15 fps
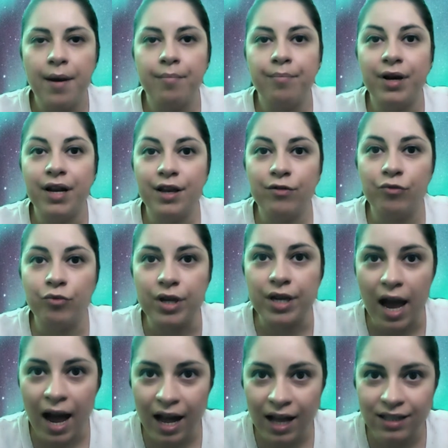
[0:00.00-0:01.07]
But in
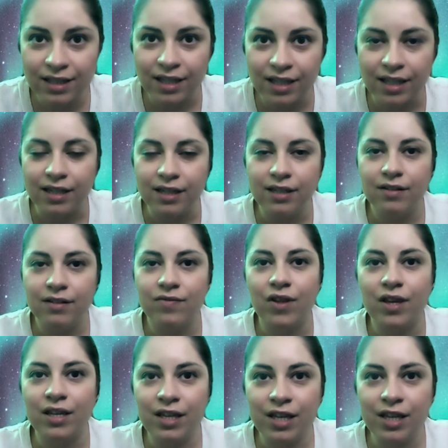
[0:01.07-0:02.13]
reality,
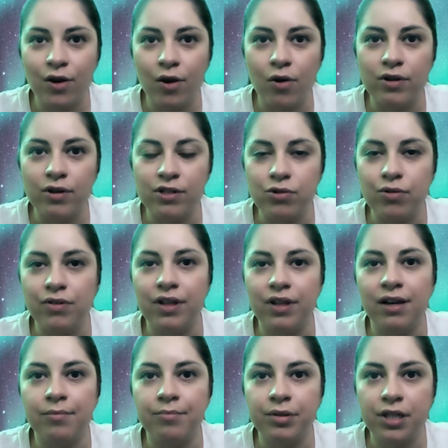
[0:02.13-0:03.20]
the ego is doing the
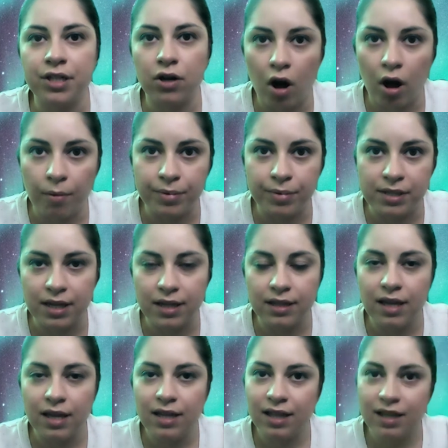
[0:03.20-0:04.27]
complete opposite.
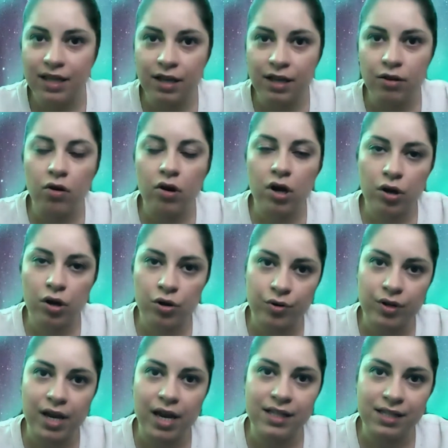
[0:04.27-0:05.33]
The ego
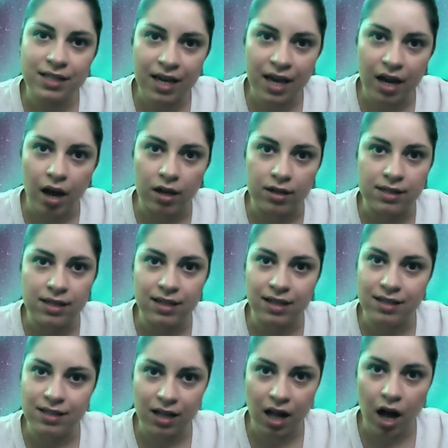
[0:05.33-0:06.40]
creates chaos. It
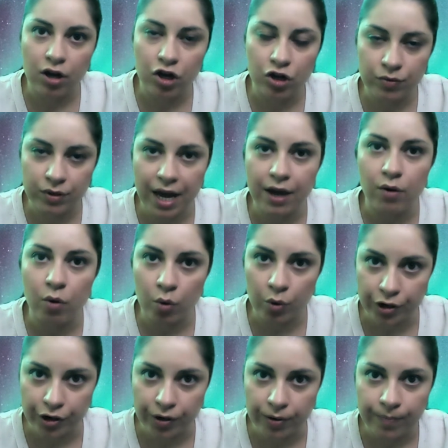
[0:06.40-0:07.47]
does not create
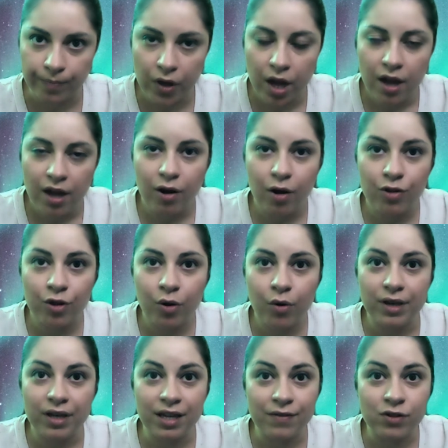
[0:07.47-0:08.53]
order. Although
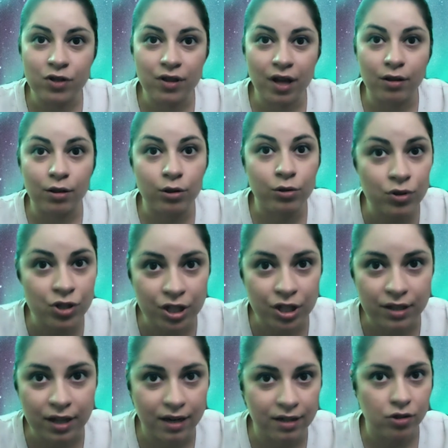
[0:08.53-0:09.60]
it gives you the
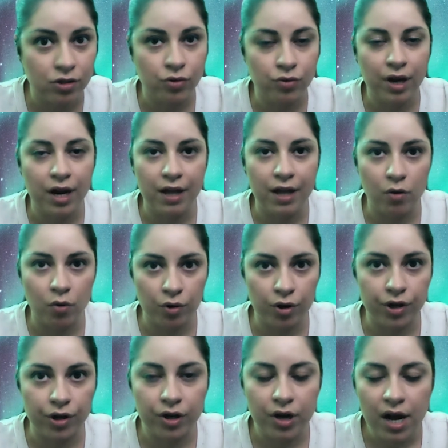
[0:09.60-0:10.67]
illusion that it's creating
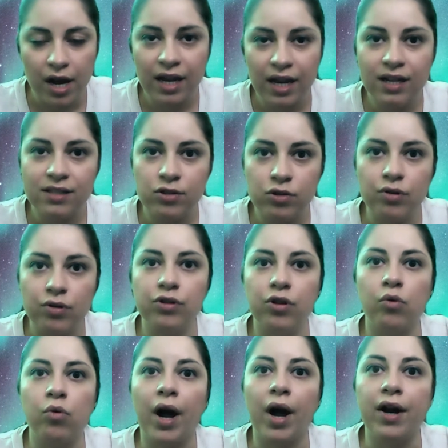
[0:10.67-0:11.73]
order, it is doing the
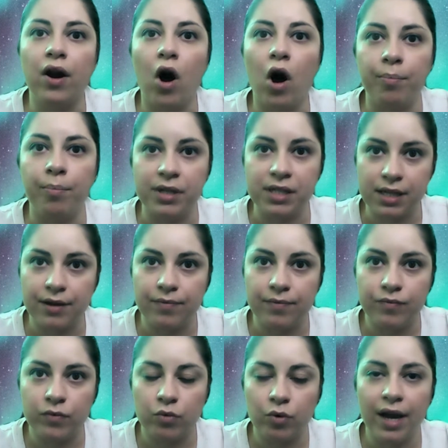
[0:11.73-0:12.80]
quite opposite,
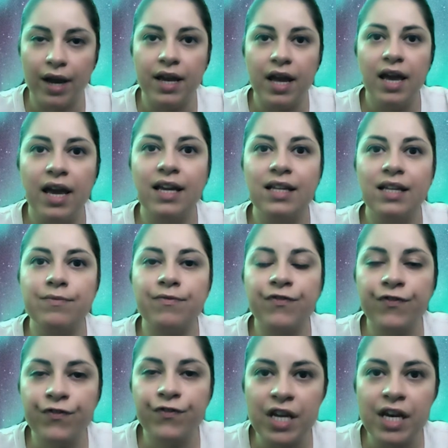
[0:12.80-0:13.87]
right? It's
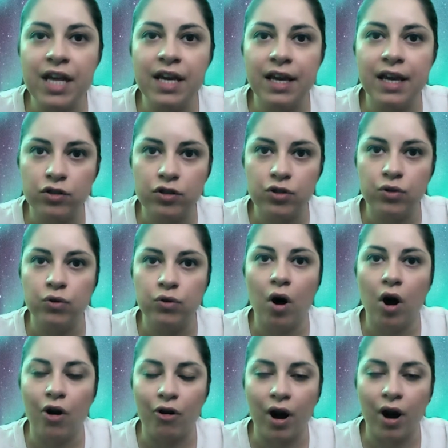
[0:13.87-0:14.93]
feeding into
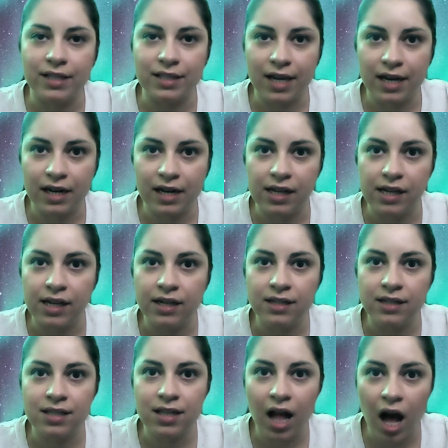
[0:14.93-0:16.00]
our identity. It
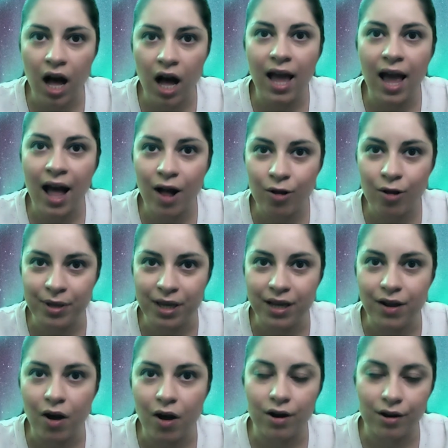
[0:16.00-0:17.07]
is not
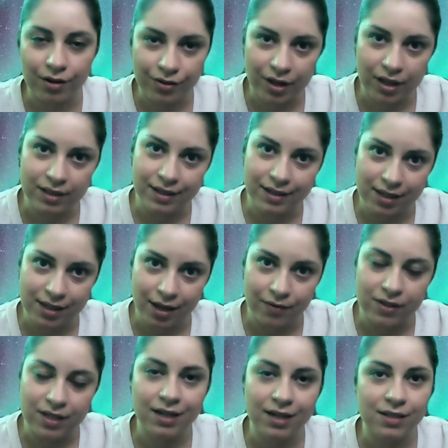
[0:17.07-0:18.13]
helping our authentic
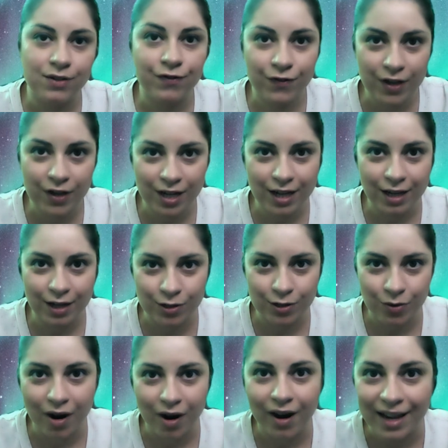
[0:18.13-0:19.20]
selves. It is feeding
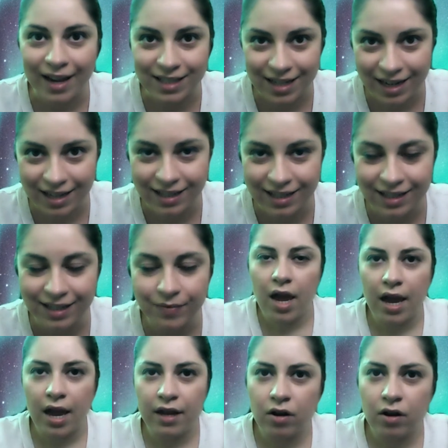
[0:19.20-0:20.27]
into our identity.
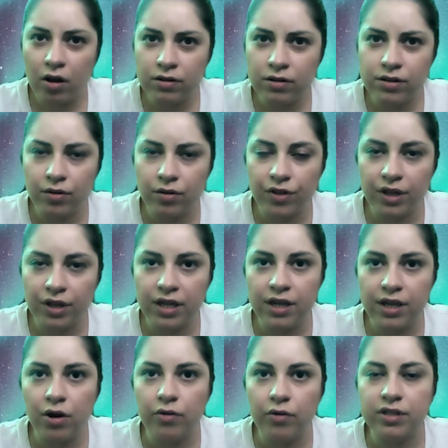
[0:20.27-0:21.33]
And also, the
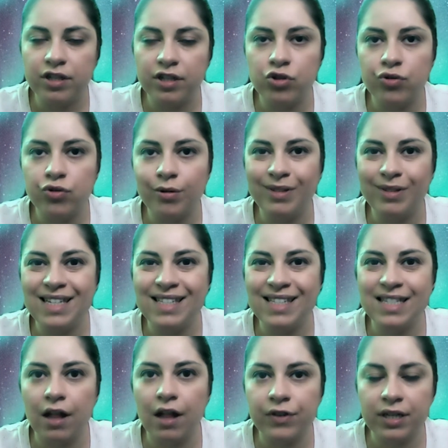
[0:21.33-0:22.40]
ego is extremely
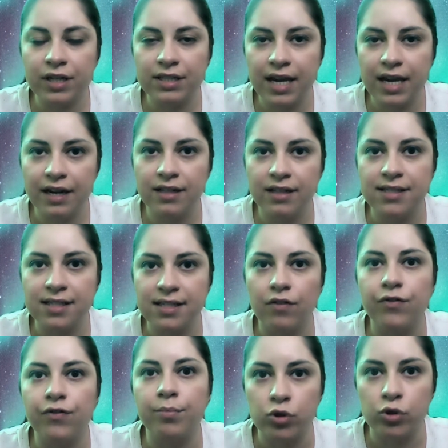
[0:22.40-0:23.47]
self-contained and
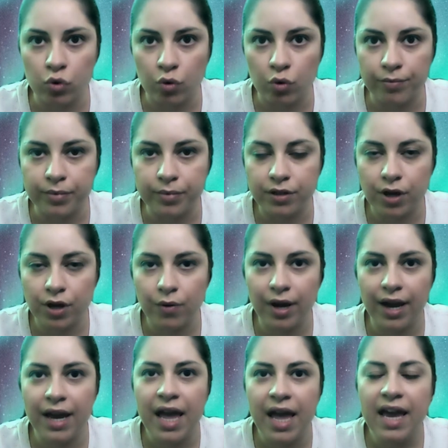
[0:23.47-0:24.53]
self-absorbed,
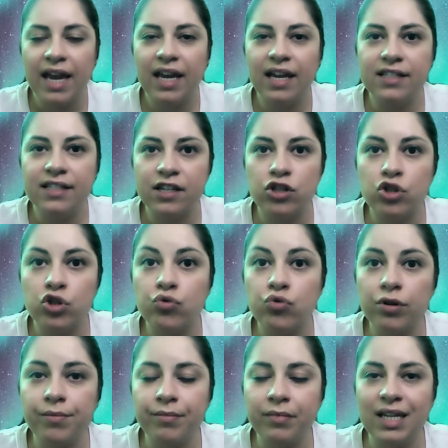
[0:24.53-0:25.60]
okay? It is
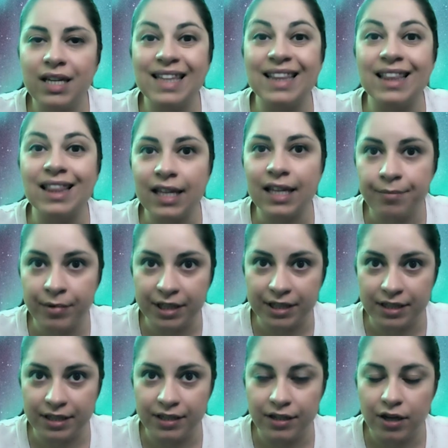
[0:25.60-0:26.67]
extremely
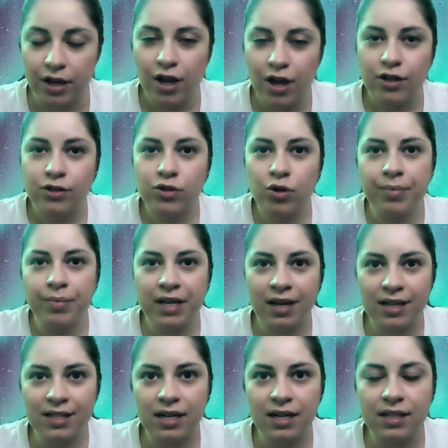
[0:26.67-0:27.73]
limited. So
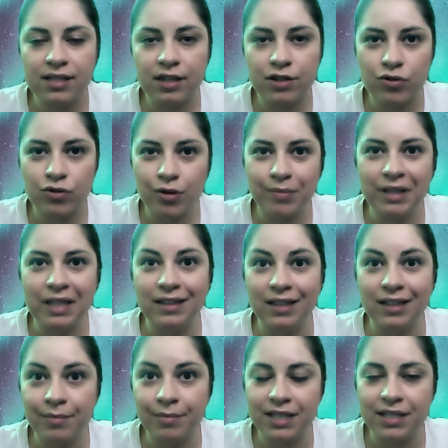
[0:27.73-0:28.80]
because it is extremely
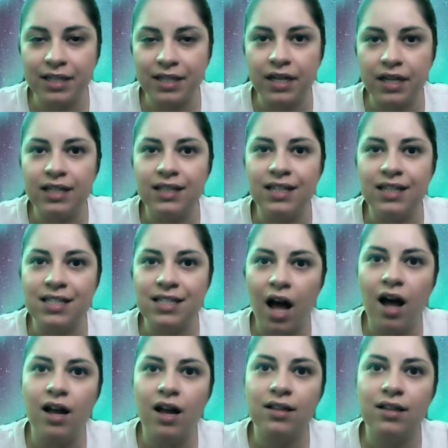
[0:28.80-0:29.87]
limited, it does
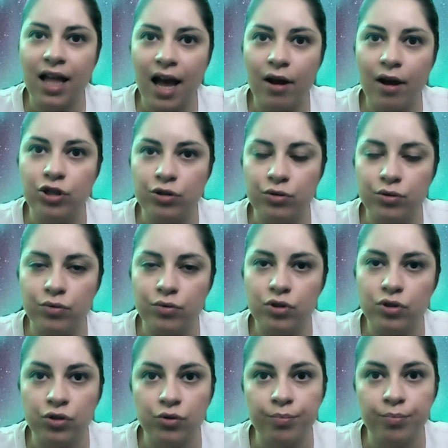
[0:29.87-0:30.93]
not allow you
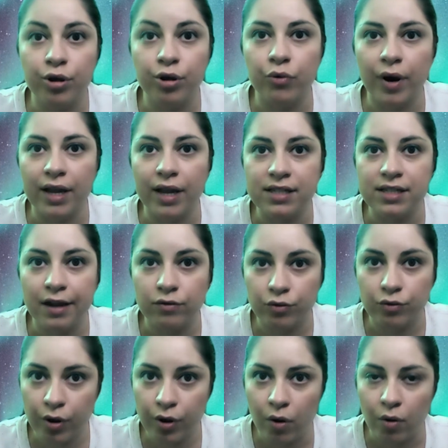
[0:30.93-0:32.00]
to progress and
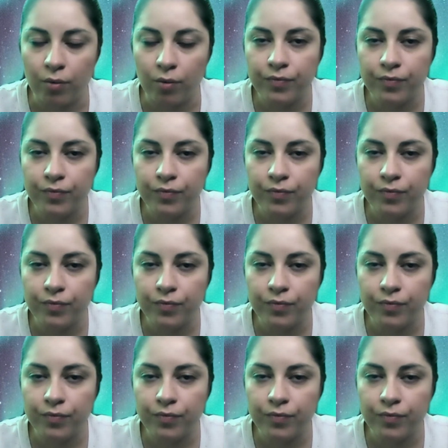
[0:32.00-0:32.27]
grow.